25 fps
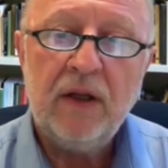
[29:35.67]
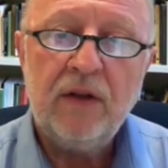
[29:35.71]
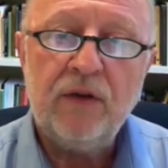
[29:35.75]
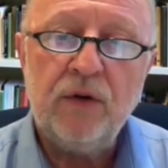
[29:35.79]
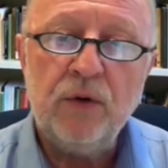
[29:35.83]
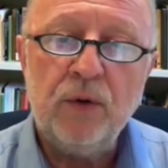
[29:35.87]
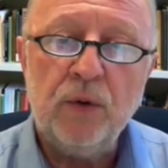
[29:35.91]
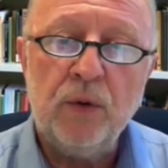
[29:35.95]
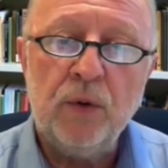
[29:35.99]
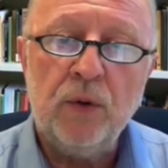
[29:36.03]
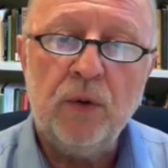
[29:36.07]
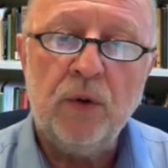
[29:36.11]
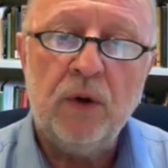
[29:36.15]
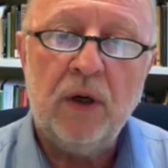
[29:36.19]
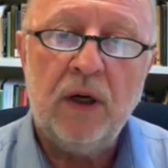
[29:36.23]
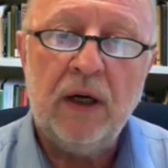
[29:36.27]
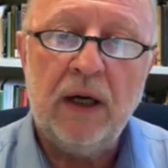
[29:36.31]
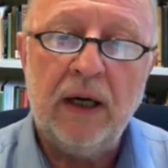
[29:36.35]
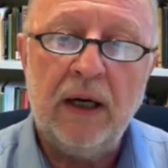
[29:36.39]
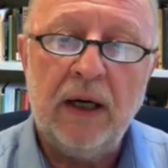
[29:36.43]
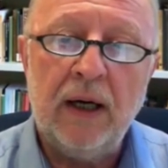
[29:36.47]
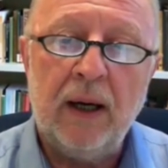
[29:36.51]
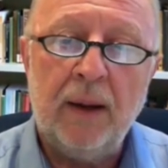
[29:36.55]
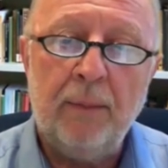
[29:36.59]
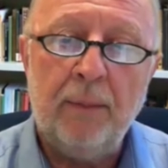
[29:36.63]
to
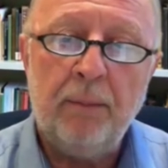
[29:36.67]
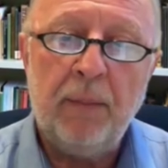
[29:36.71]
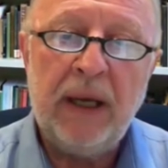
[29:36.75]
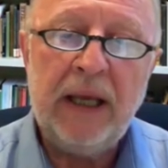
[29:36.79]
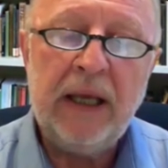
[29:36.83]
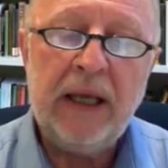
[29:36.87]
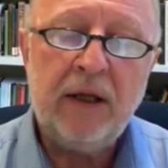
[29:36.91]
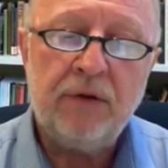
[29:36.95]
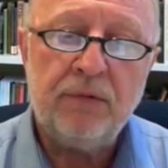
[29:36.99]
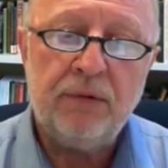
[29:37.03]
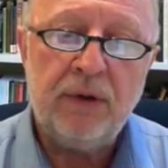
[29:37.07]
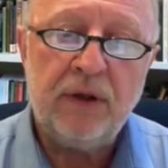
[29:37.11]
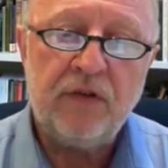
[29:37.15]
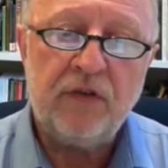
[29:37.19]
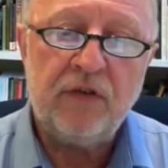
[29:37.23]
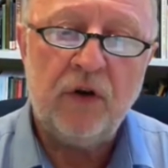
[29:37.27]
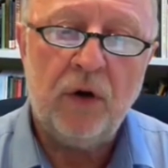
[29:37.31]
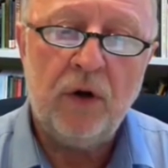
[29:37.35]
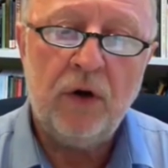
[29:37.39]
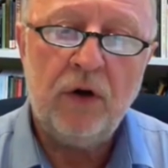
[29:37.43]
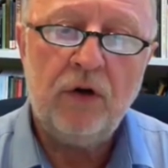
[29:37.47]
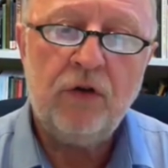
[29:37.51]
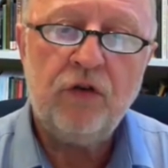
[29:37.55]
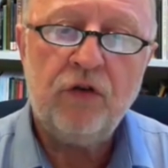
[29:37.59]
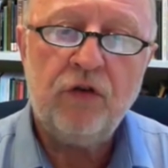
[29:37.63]
make
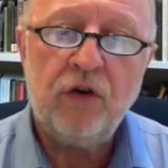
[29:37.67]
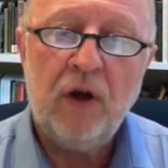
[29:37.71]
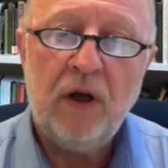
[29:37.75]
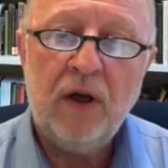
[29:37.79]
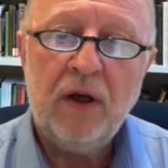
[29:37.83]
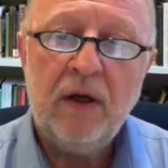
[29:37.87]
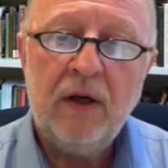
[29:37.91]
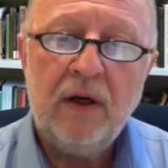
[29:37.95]
research